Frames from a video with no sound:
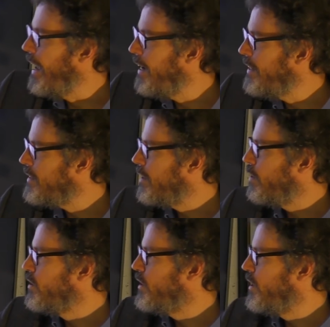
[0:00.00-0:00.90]
L is
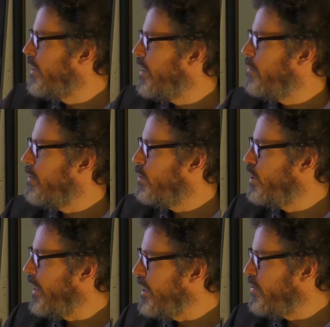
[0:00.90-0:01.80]
considering to
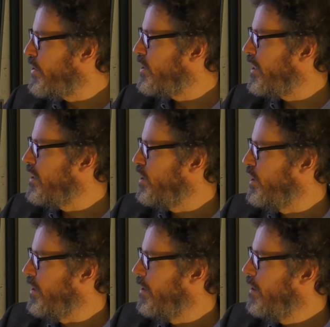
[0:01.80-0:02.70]
change the
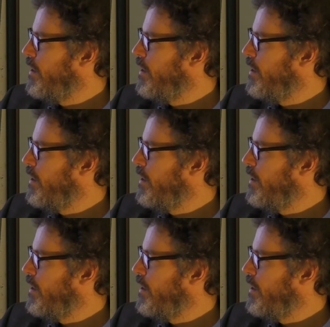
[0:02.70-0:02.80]
strategy.